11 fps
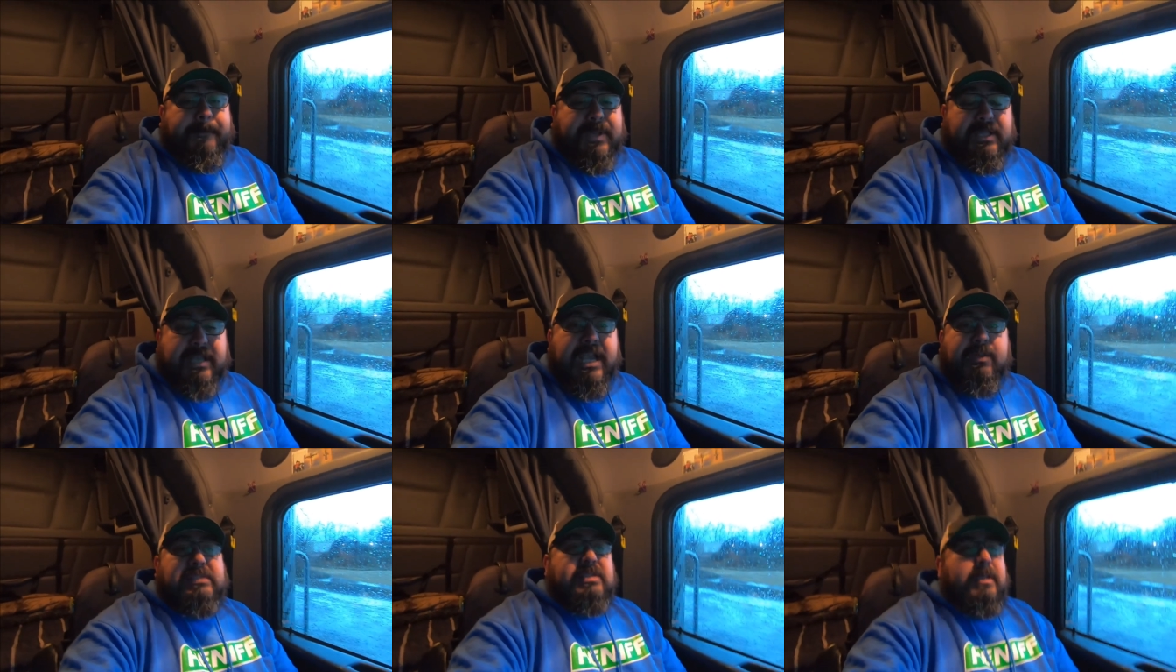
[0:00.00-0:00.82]
But
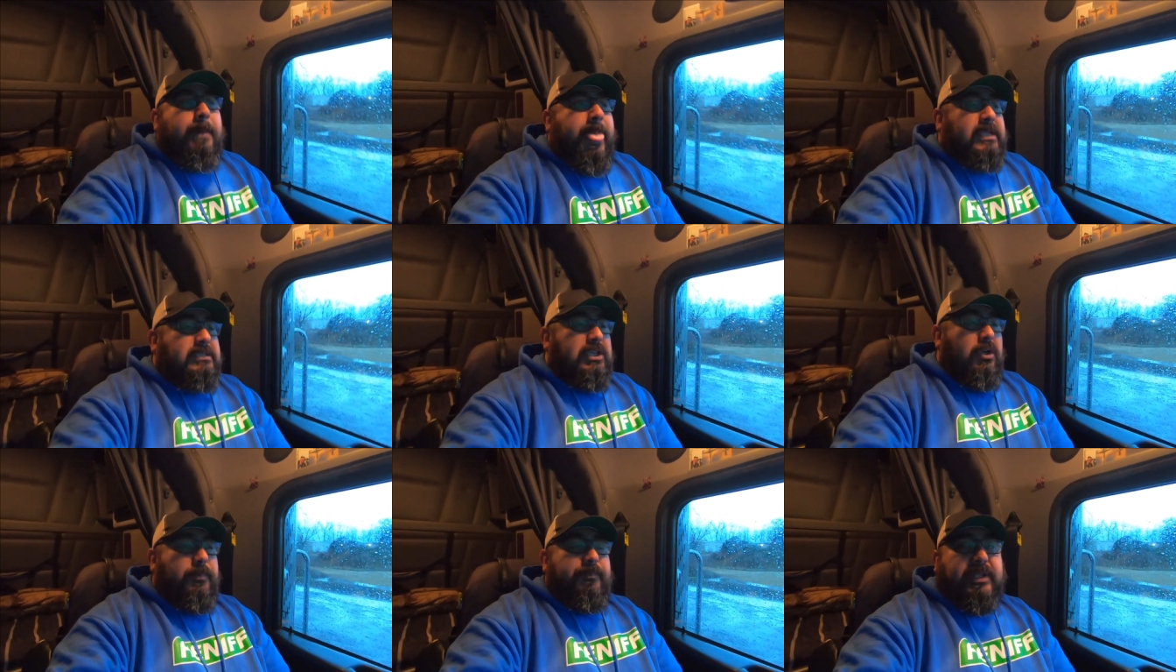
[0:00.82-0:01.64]
anyways,
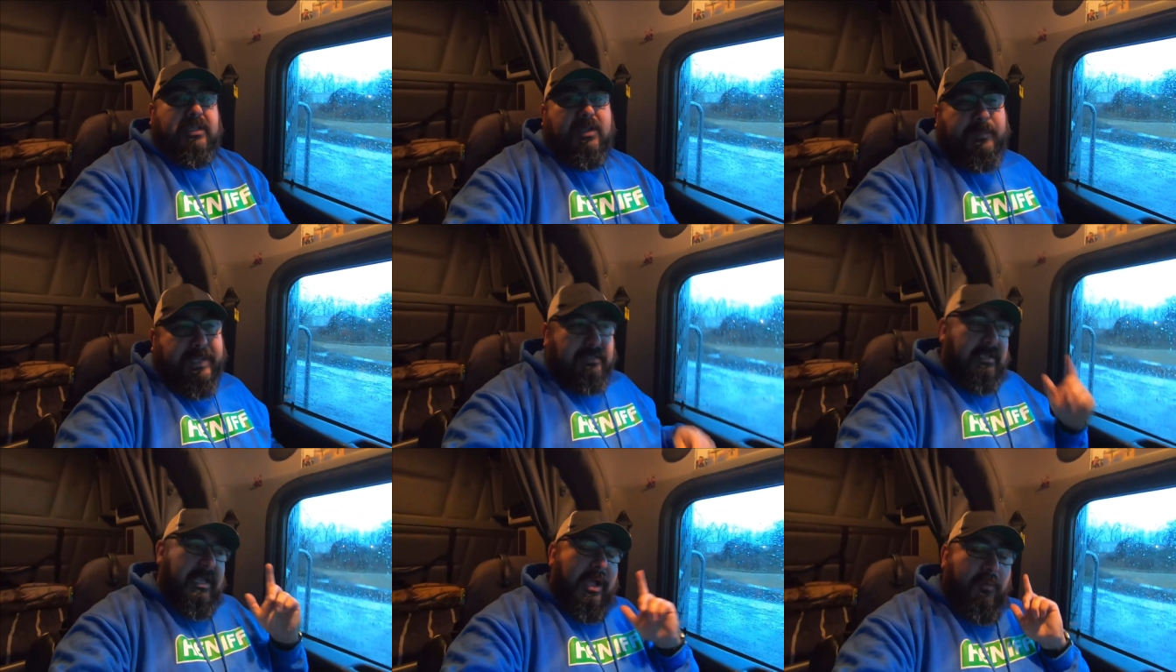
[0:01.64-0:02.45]
so a little bit
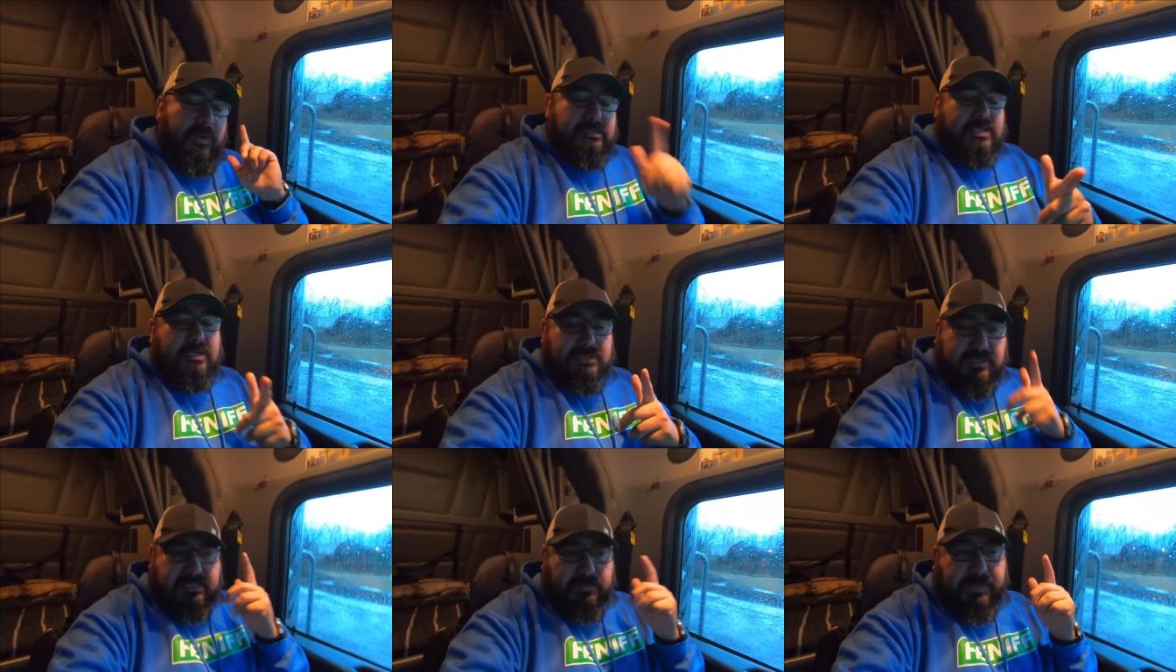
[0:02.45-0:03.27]
I want to talk to you
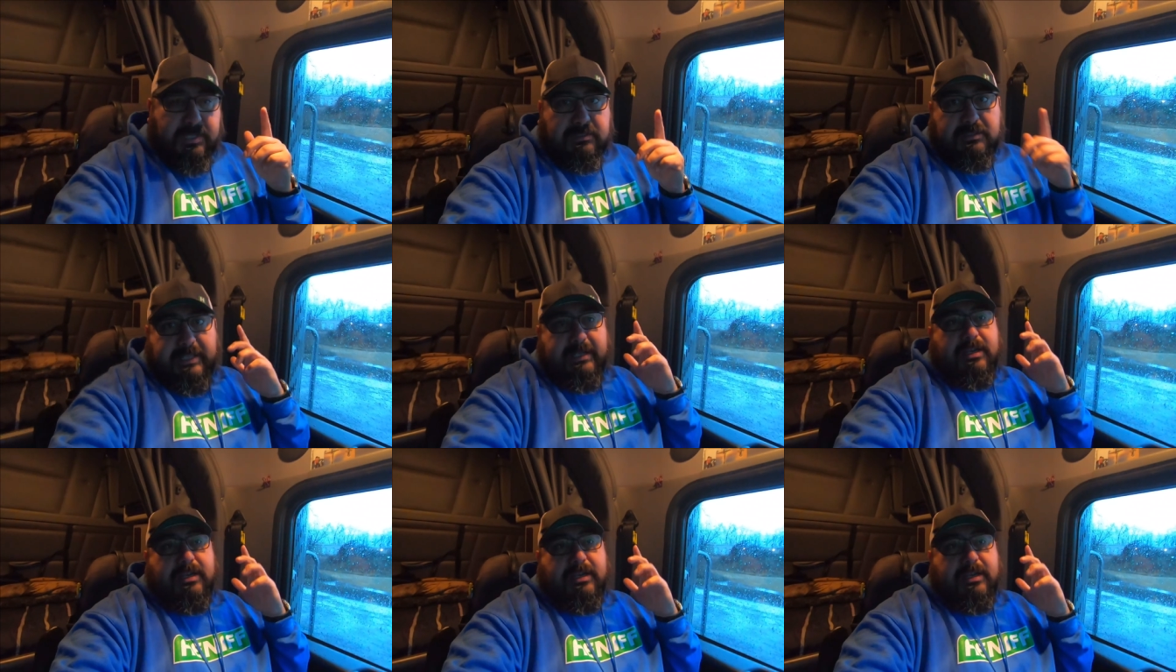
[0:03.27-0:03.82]
guys about that.